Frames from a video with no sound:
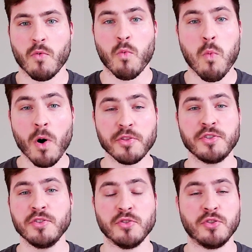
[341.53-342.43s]
What do
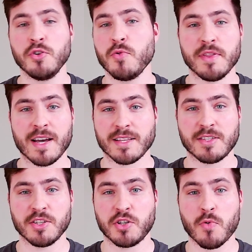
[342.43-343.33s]
you do in that
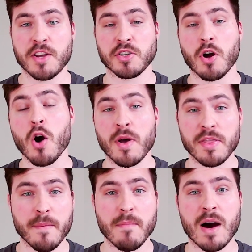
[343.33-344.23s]
situation? Oh, and the
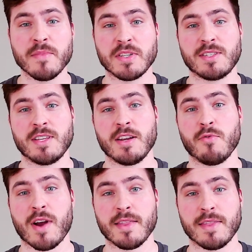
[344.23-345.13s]
mom is sitting
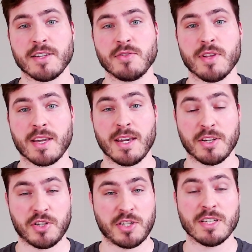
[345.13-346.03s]
right next to the kid.
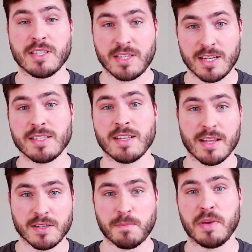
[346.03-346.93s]
She sees that
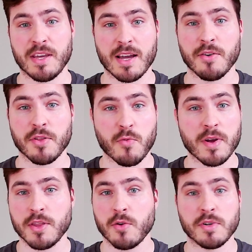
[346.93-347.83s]
he's peeing out the
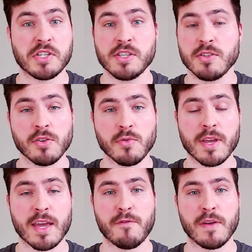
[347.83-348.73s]
window and she's not doing
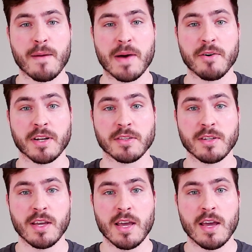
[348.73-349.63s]
anything about it.
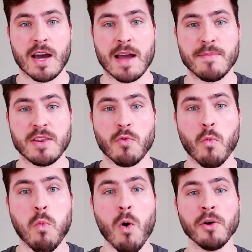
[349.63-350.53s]
I mean,
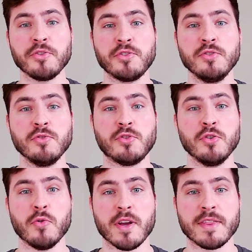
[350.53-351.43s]
what do you
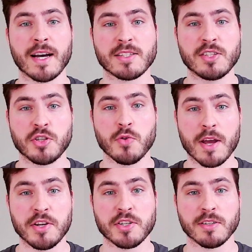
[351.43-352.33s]
do in that
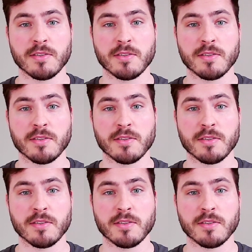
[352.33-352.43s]
situation?